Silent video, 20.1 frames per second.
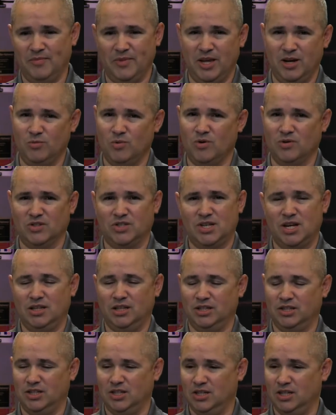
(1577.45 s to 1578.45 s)
They won't
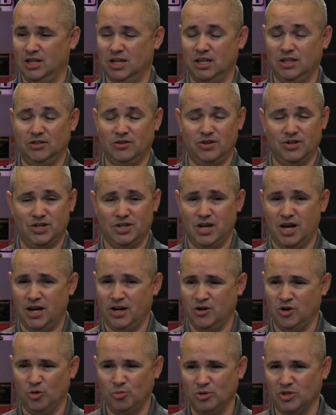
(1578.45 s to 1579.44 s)
sell it to you, and there's not
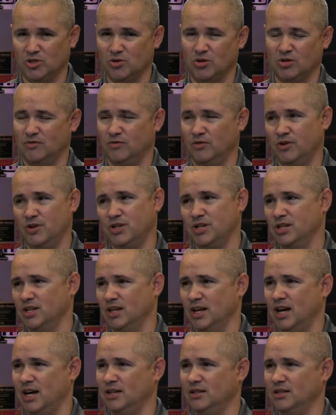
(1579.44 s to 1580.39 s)
an open source version of that.